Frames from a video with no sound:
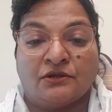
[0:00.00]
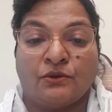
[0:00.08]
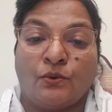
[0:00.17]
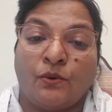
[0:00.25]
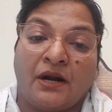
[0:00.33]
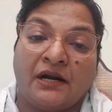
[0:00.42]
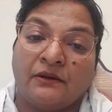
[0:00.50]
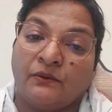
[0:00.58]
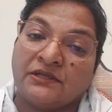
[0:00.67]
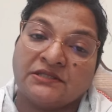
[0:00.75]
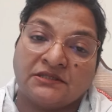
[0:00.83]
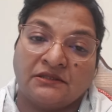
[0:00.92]
So
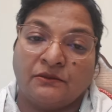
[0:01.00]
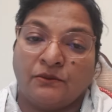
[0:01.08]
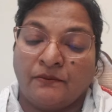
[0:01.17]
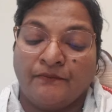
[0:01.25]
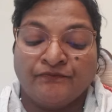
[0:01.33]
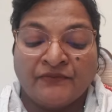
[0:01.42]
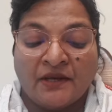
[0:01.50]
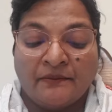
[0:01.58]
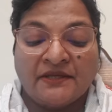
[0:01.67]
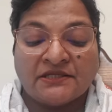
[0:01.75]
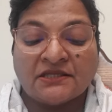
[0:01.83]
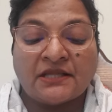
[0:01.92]
what is the
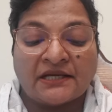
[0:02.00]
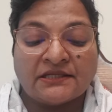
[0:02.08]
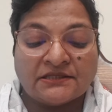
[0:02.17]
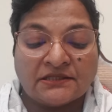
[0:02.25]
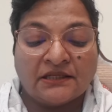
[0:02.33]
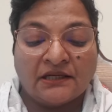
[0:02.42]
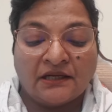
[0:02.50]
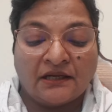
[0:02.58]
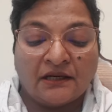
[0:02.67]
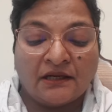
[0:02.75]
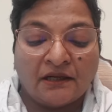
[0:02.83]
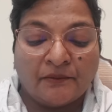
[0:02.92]
means that is
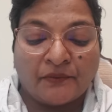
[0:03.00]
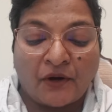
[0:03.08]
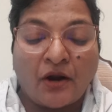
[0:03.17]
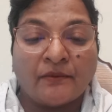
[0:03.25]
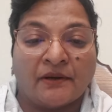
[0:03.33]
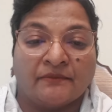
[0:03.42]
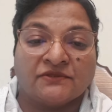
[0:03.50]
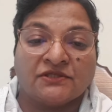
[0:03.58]
the problem.